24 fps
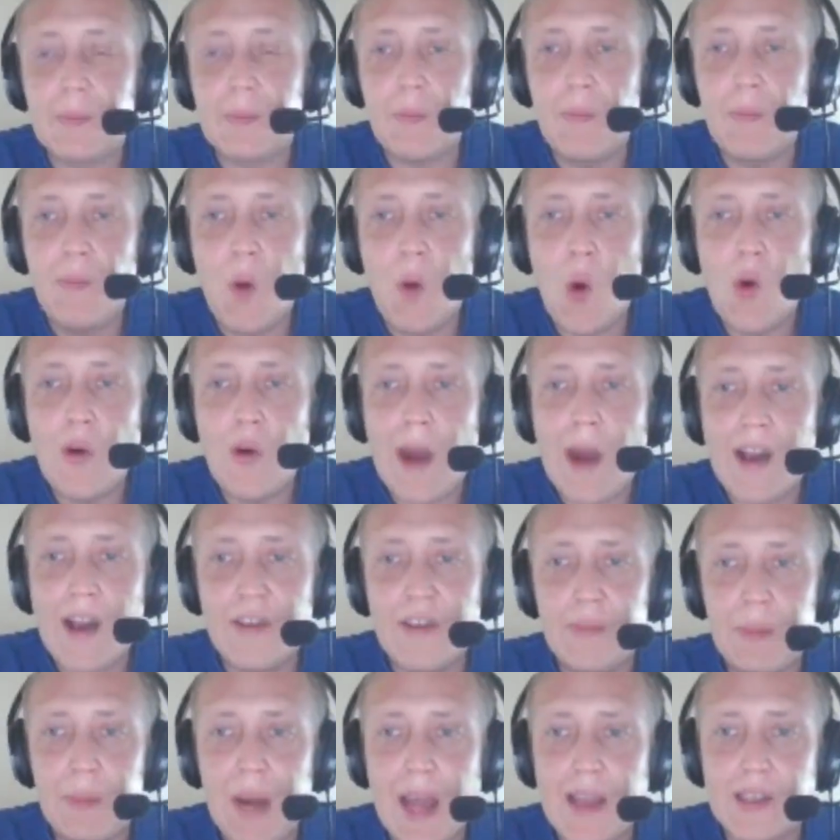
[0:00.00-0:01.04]
more out of
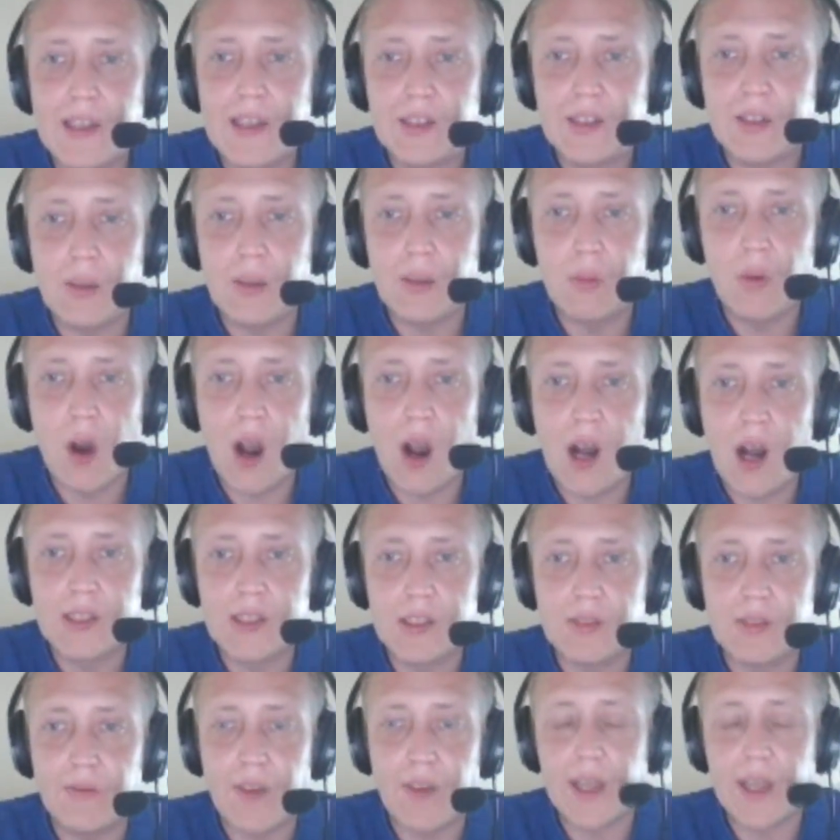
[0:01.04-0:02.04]
players than what Arsene Wenger